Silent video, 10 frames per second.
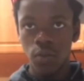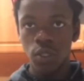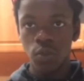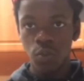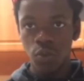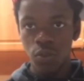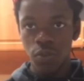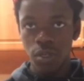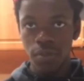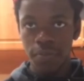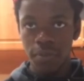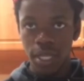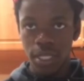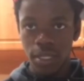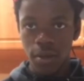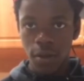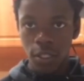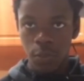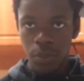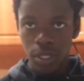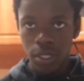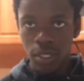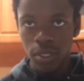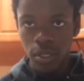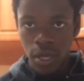was removed as the college president